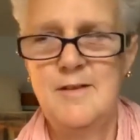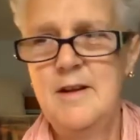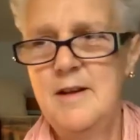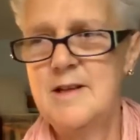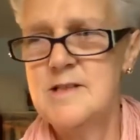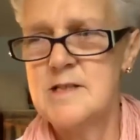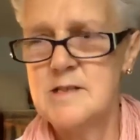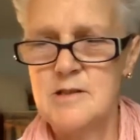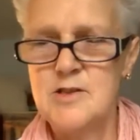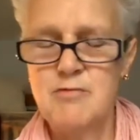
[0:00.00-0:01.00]

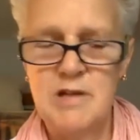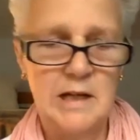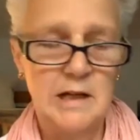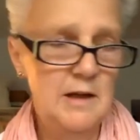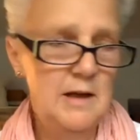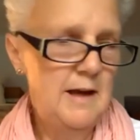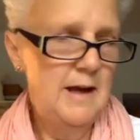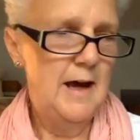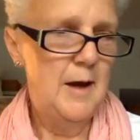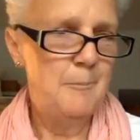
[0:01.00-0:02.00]
existence, really.
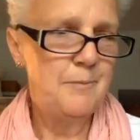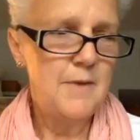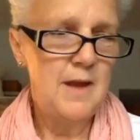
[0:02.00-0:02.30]
And